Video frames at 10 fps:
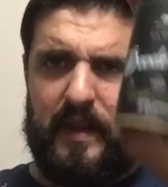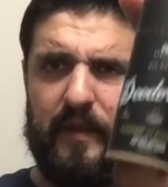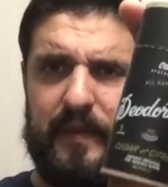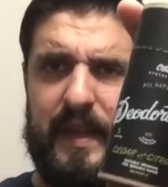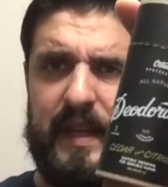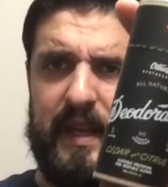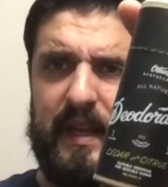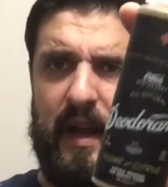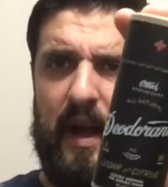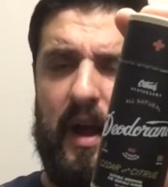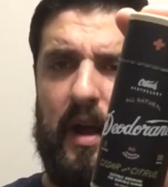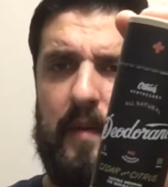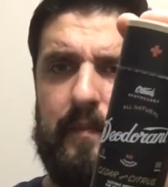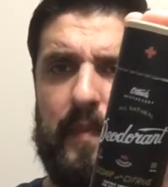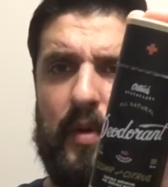the
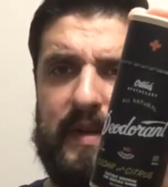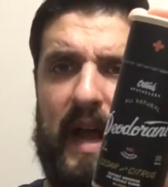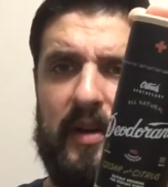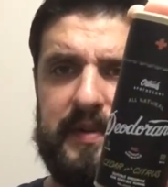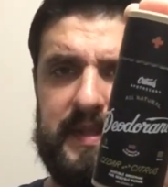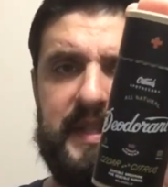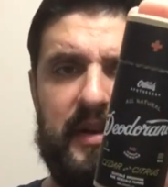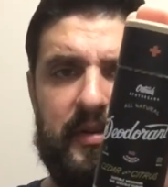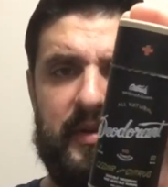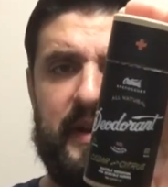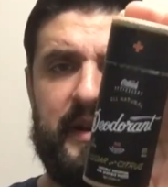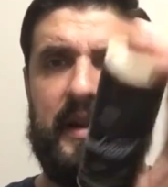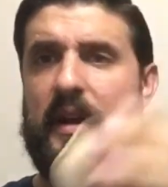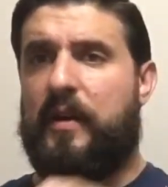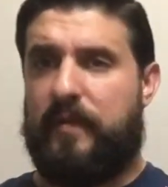O'Dowd's deodorant,
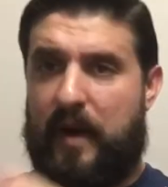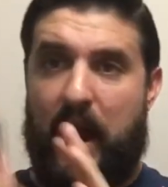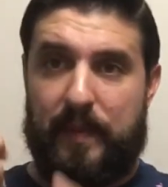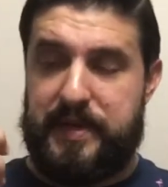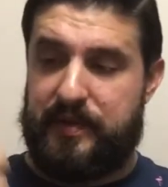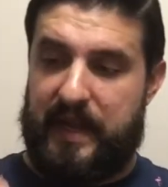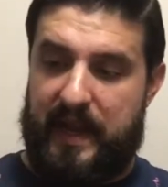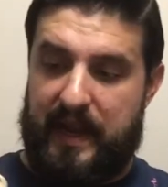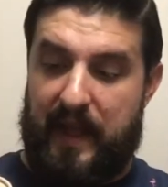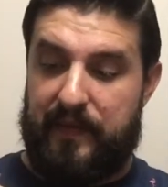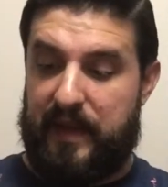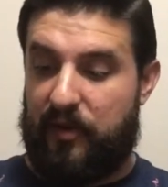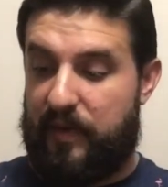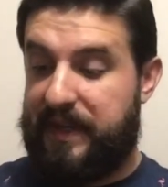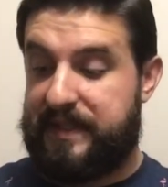for how much you get and the
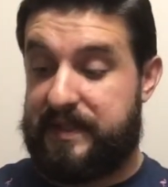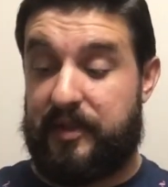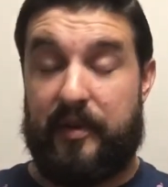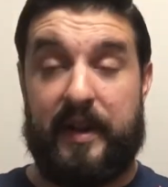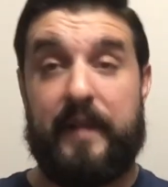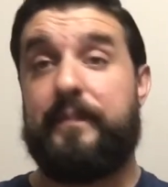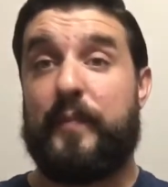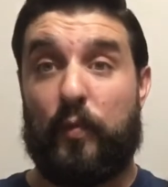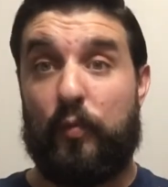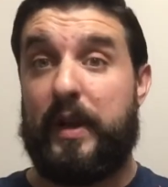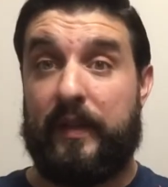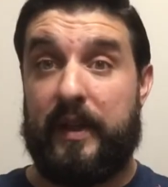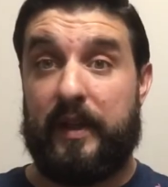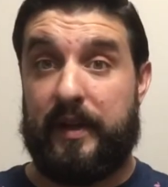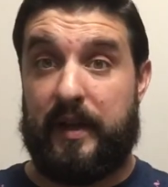ingredients that are in it, really
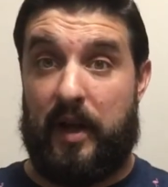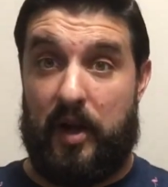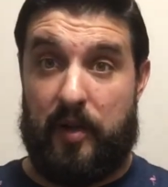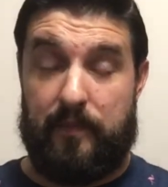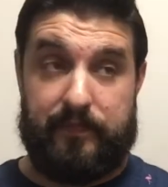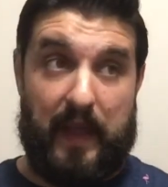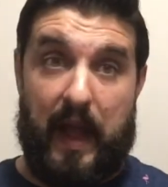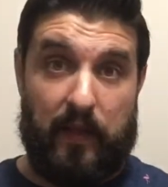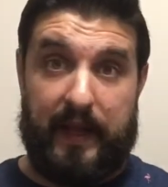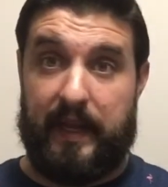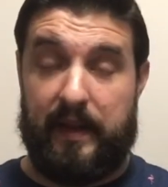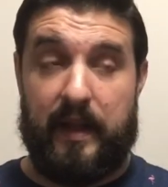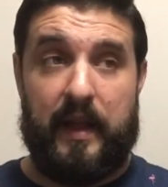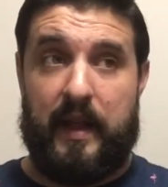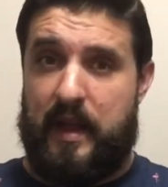good. I like it.
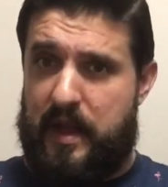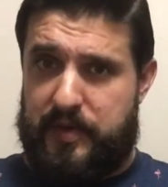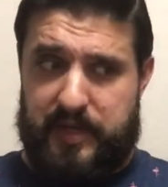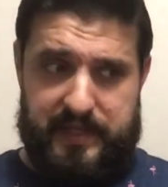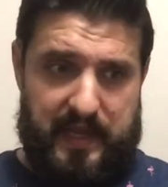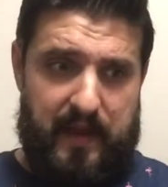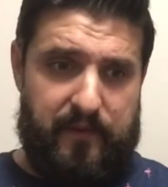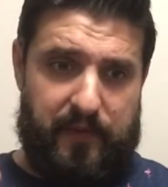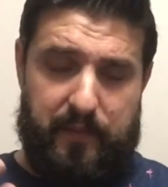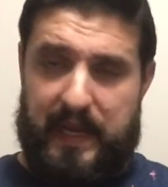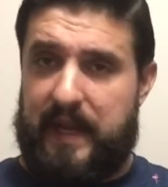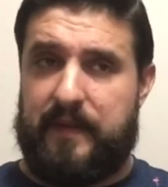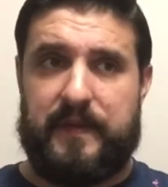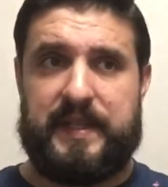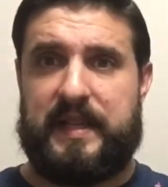Just for me,
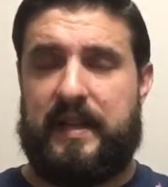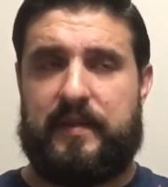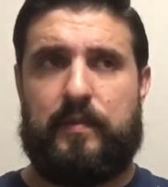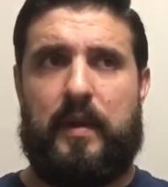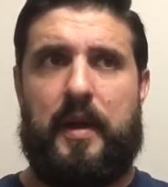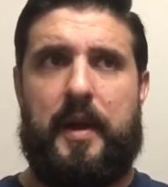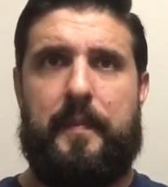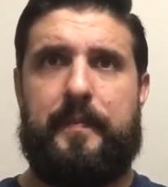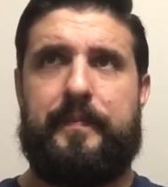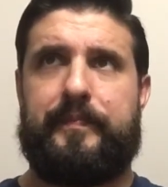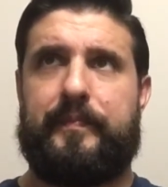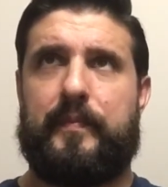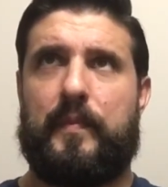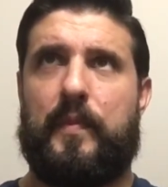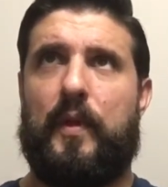the scent,
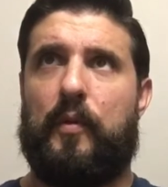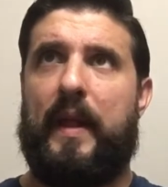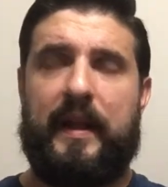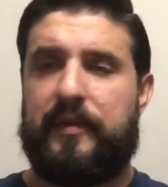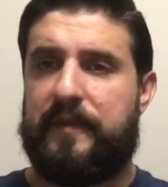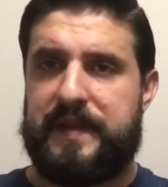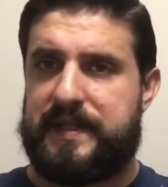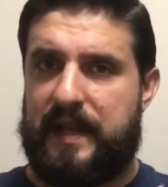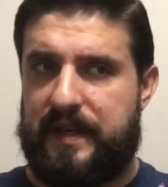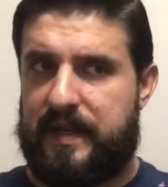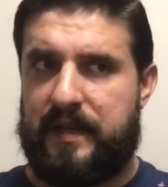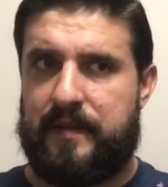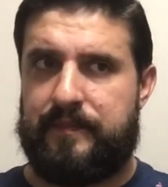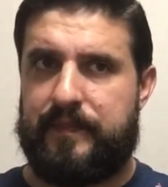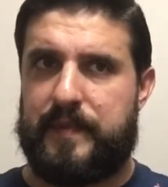the length of the scent
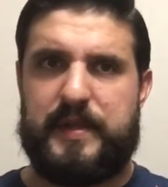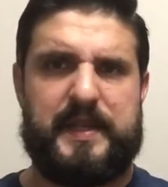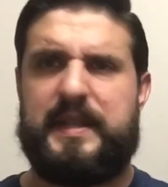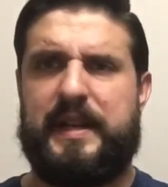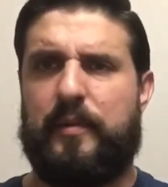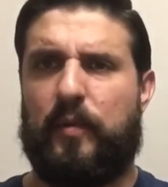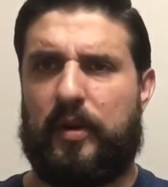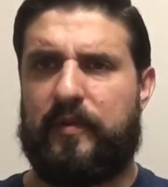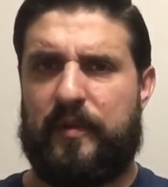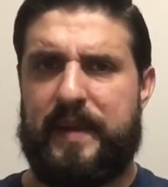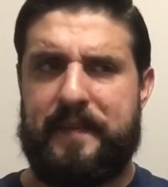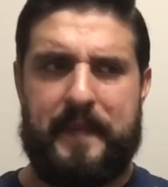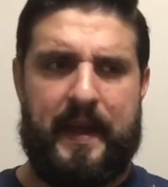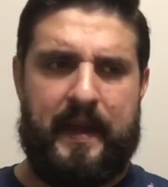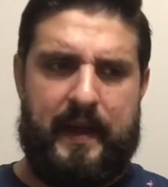just didn't work for me.
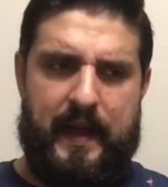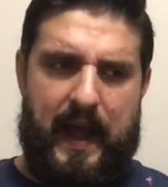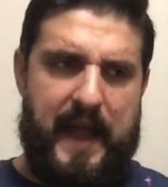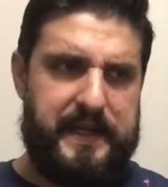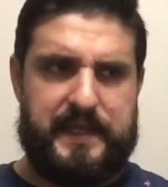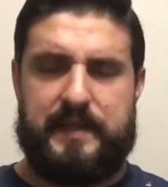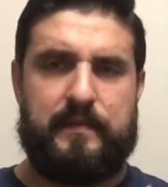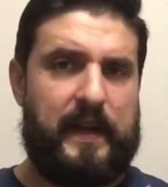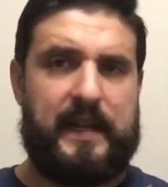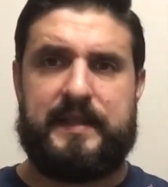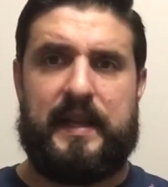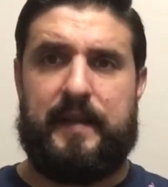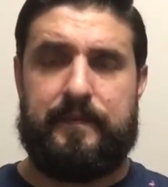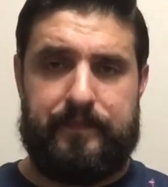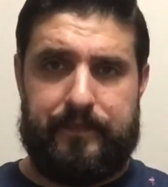Like I
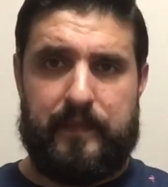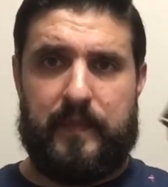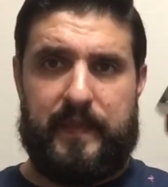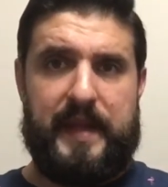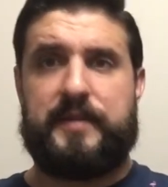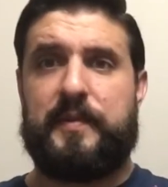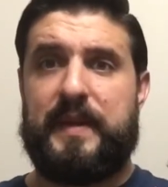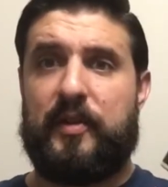said, this would be